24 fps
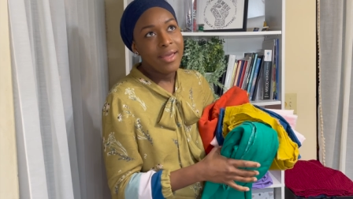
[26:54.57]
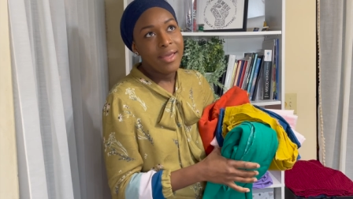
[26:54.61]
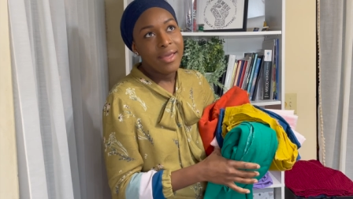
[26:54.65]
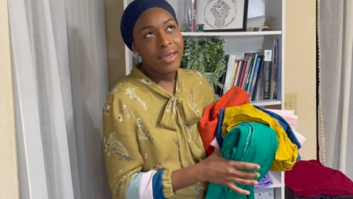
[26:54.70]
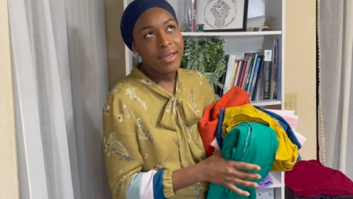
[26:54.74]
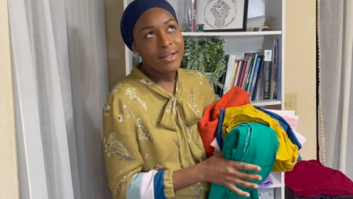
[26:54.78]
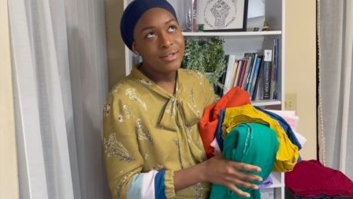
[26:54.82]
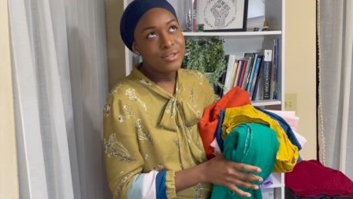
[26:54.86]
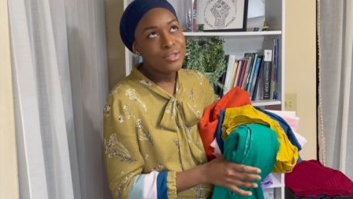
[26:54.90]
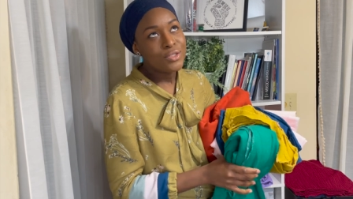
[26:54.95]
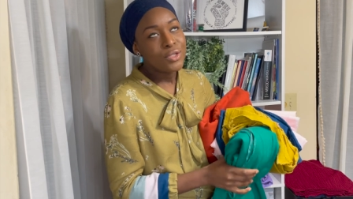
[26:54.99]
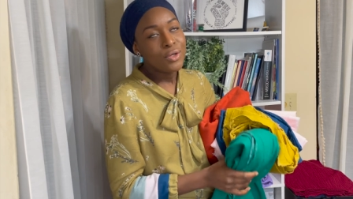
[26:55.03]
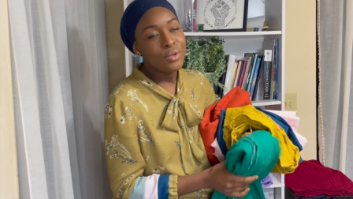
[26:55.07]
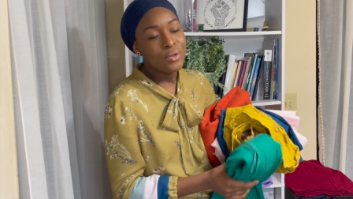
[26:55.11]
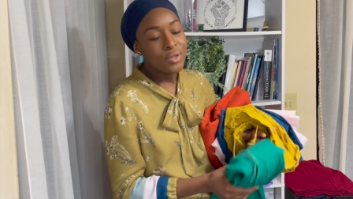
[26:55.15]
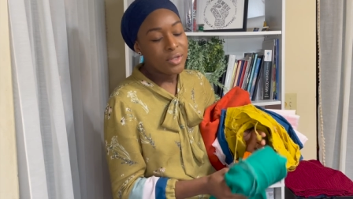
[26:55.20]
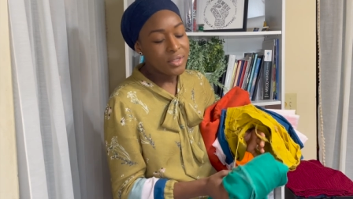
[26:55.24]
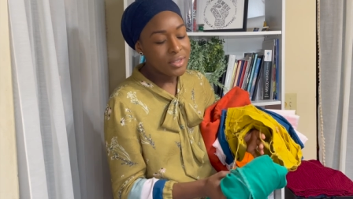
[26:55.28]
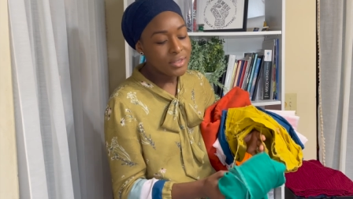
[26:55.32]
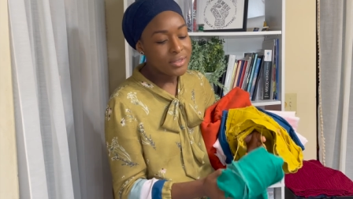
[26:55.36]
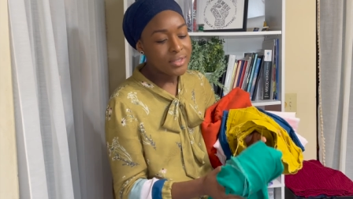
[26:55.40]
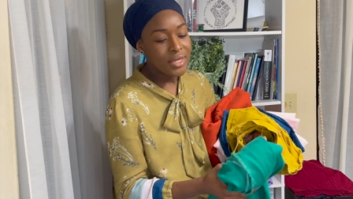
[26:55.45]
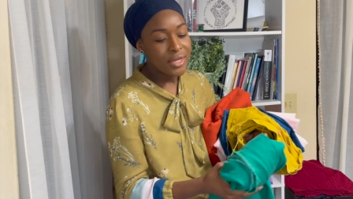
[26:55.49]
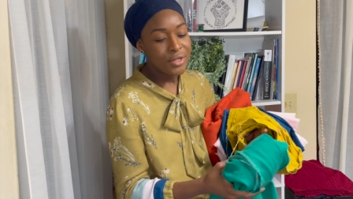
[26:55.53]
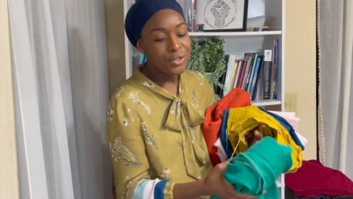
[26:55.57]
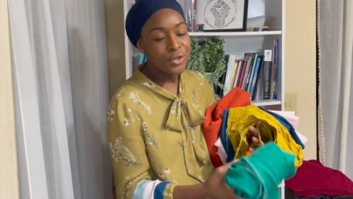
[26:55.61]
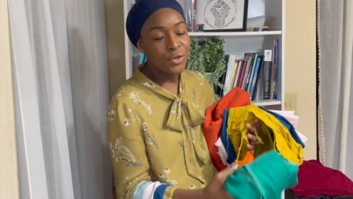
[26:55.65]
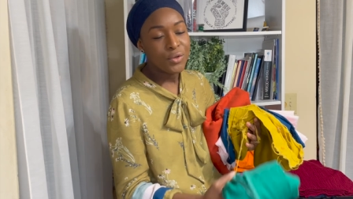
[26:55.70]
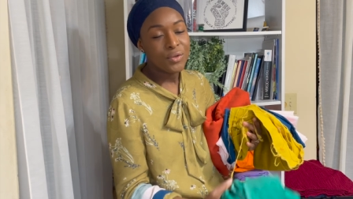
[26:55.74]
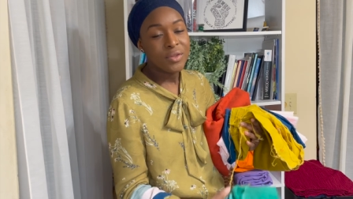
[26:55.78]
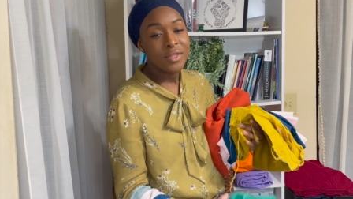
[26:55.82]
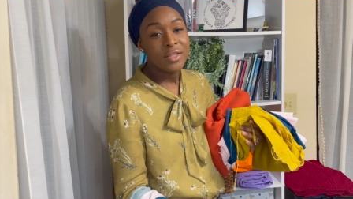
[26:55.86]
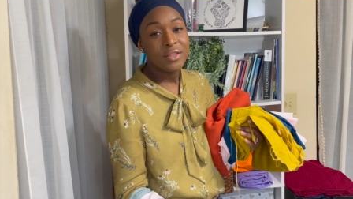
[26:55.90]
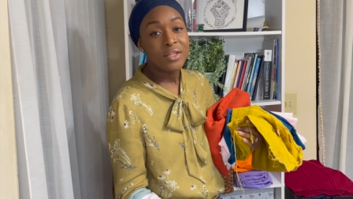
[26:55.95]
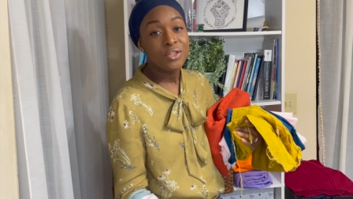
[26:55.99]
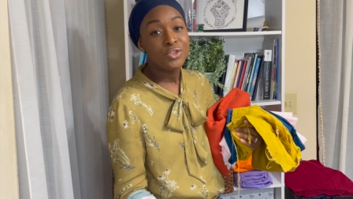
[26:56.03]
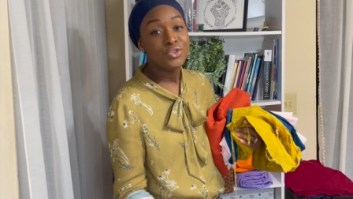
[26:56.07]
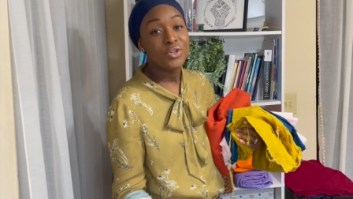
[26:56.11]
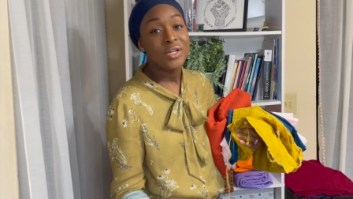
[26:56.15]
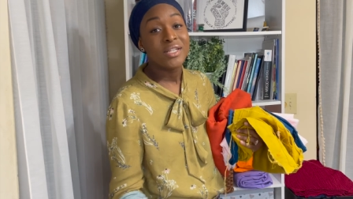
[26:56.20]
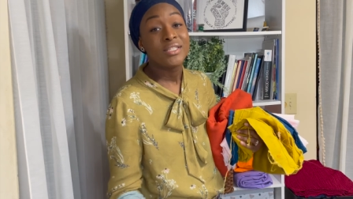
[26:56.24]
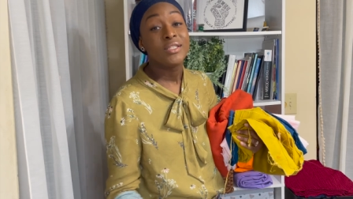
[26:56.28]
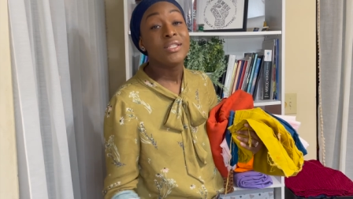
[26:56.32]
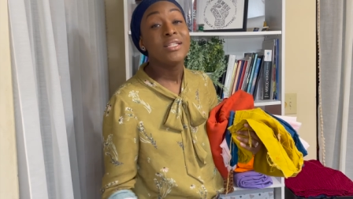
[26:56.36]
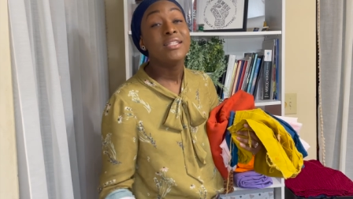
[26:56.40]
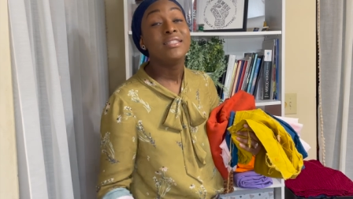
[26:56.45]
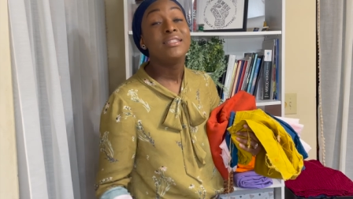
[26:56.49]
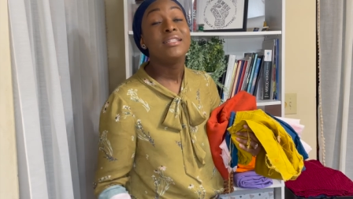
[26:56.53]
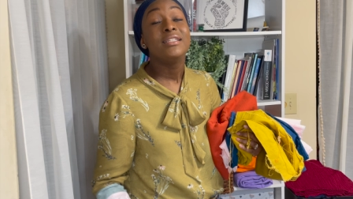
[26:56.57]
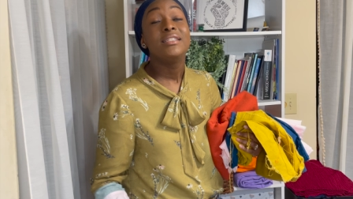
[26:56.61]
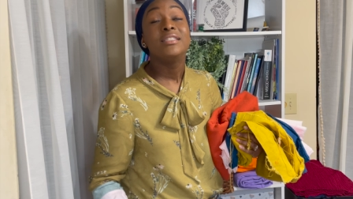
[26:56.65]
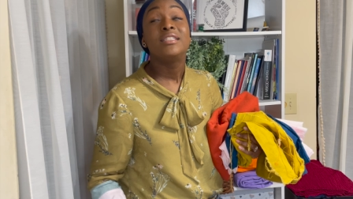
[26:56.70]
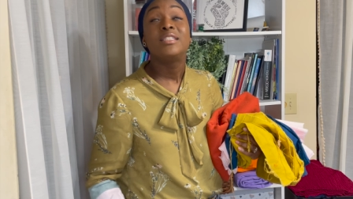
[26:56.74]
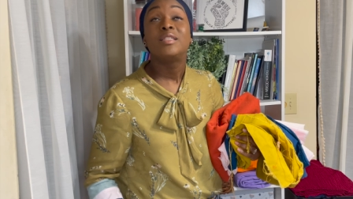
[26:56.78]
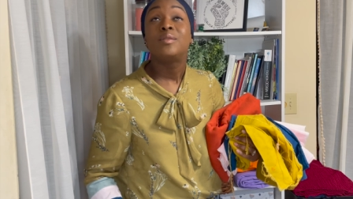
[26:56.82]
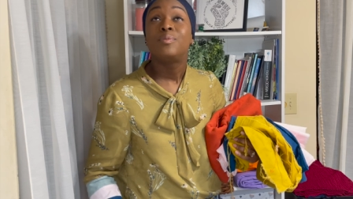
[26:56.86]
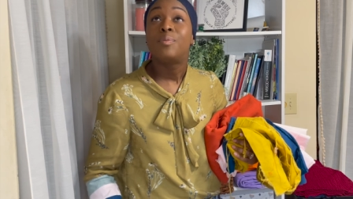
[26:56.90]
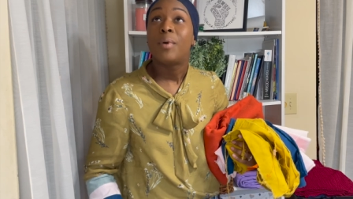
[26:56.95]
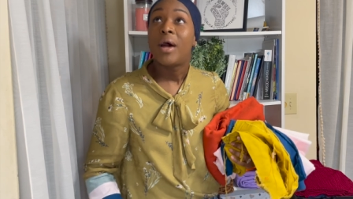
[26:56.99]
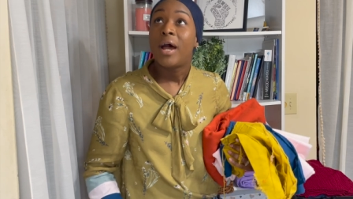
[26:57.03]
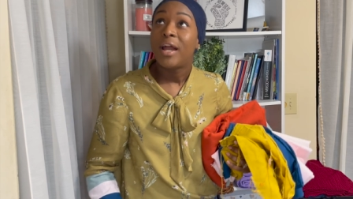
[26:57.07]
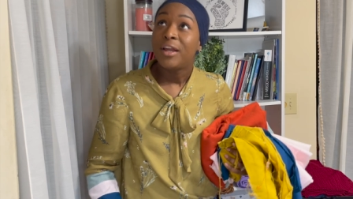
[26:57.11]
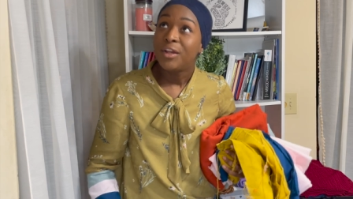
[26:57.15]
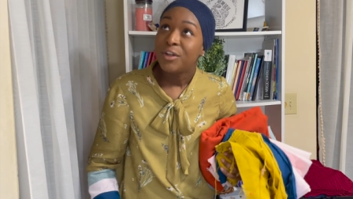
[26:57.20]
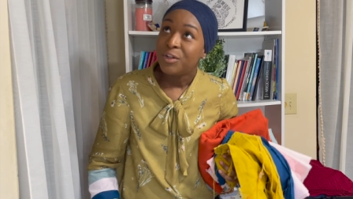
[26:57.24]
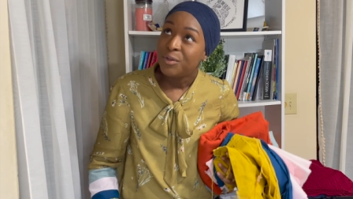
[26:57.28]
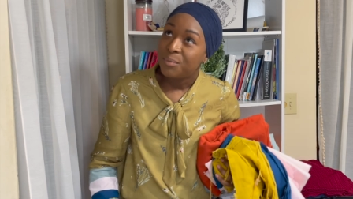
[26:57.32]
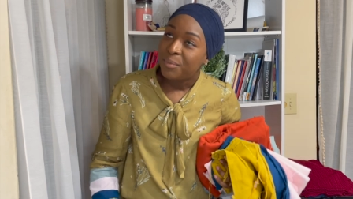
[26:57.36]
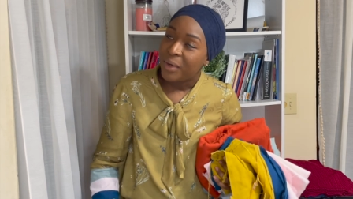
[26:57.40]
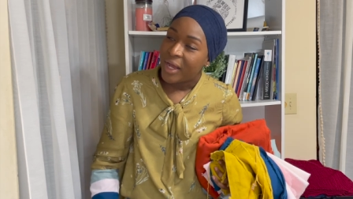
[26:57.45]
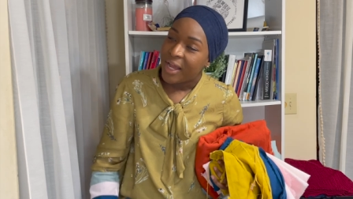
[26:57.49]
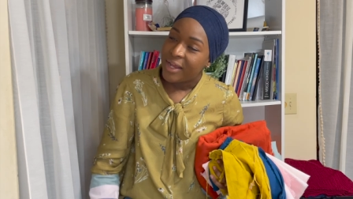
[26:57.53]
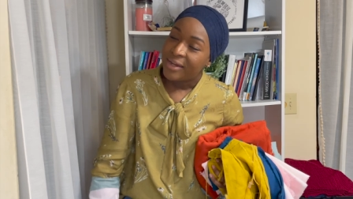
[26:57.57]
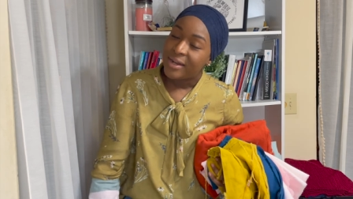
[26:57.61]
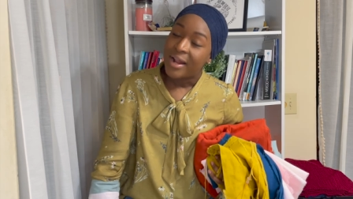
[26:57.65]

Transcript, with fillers: And so long as I know that the dress is inspired by,